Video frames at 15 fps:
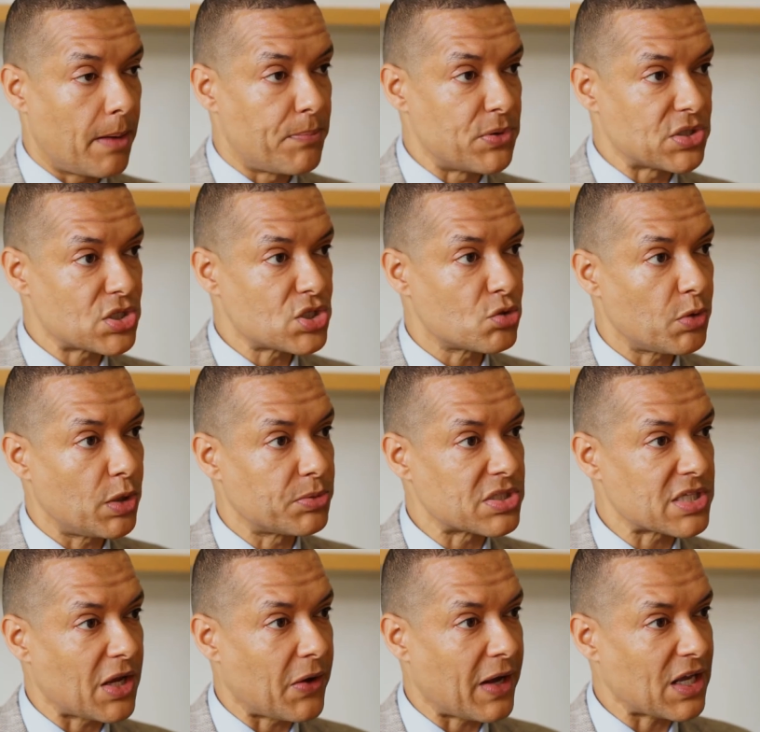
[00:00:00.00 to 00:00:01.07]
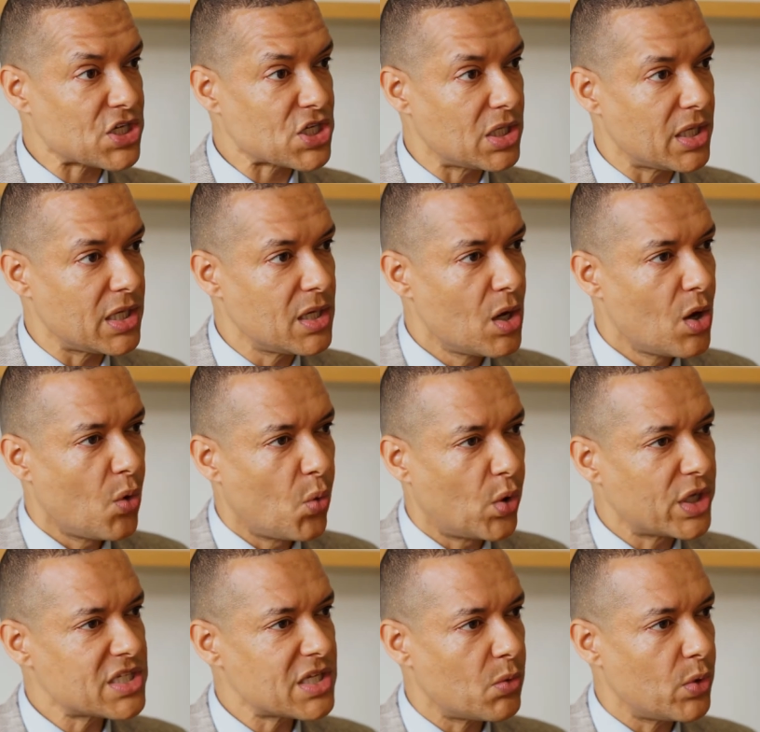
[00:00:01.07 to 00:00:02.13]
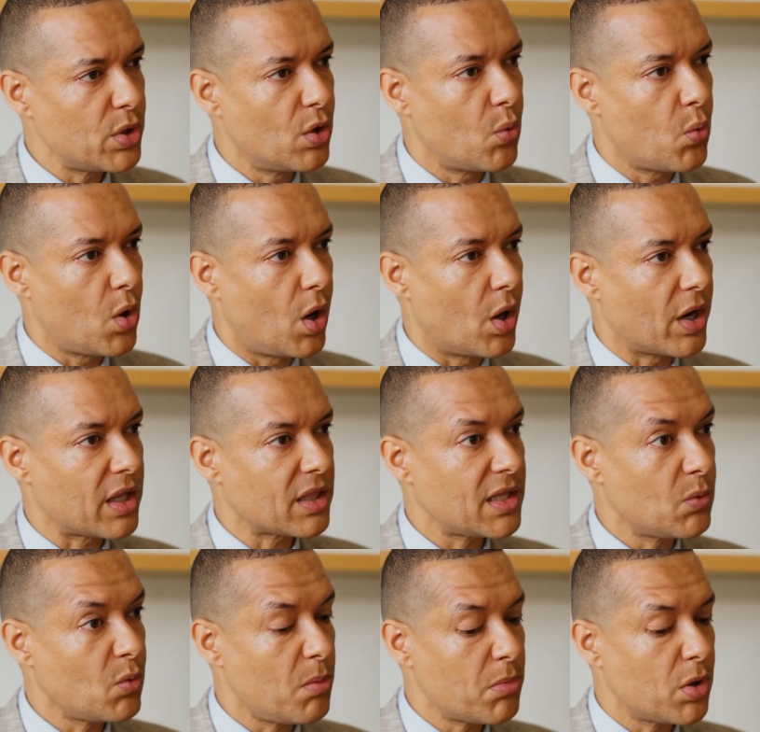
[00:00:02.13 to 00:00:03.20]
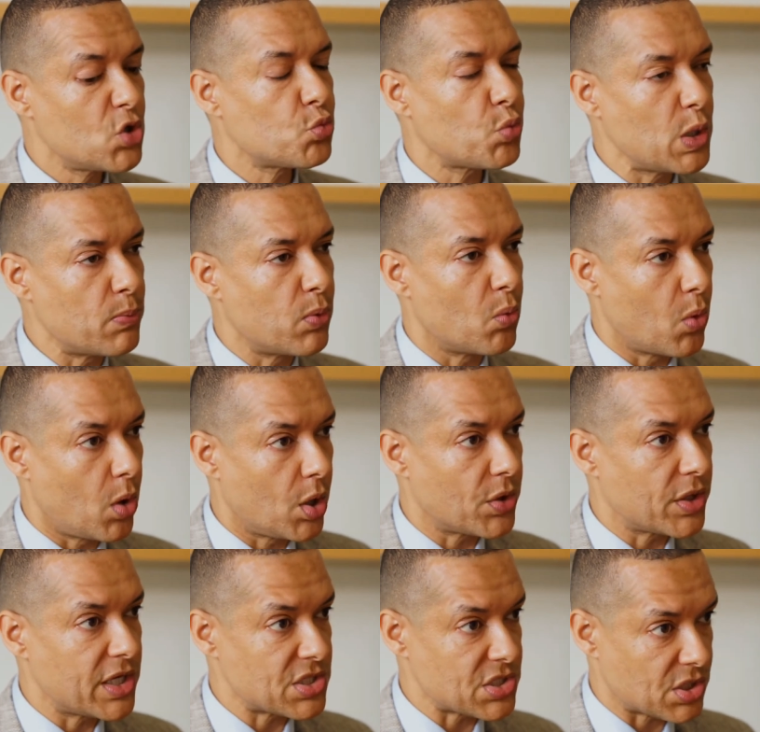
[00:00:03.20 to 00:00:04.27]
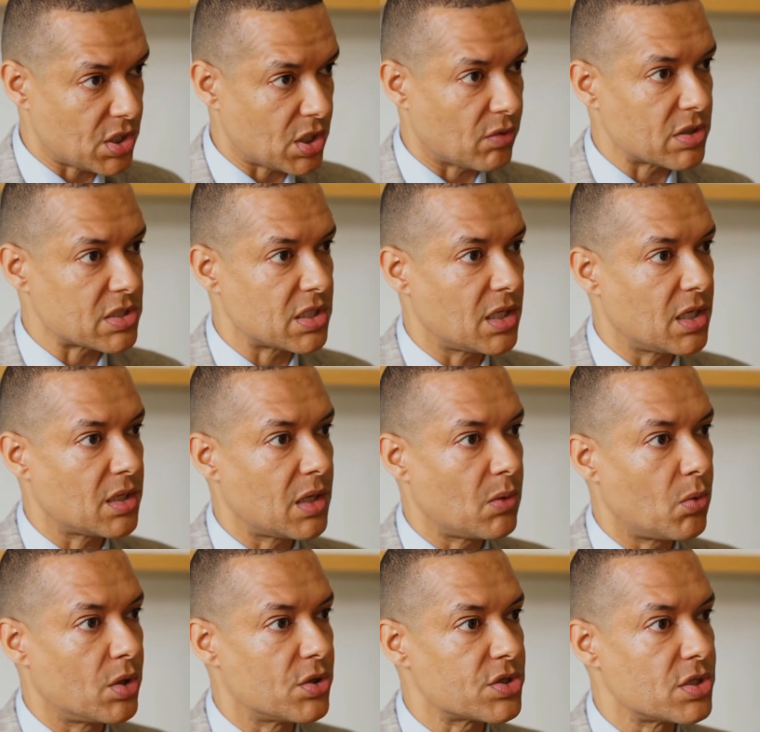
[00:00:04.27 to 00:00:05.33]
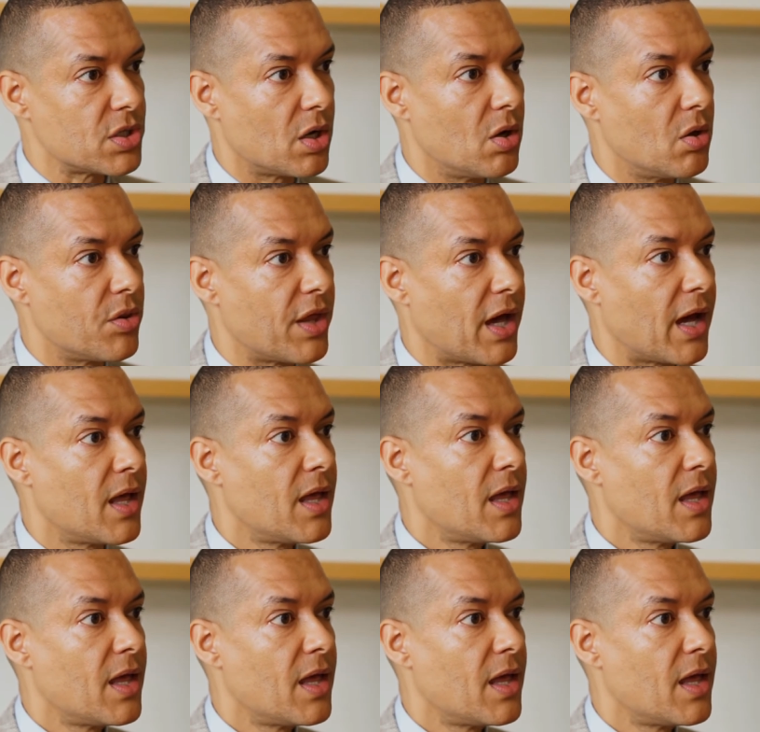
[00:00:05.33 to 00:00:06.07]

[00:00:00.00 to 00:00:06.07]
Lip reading: position to be able to say, oh, actually, what is it we all want? And I think what most people want is security, and they want to know that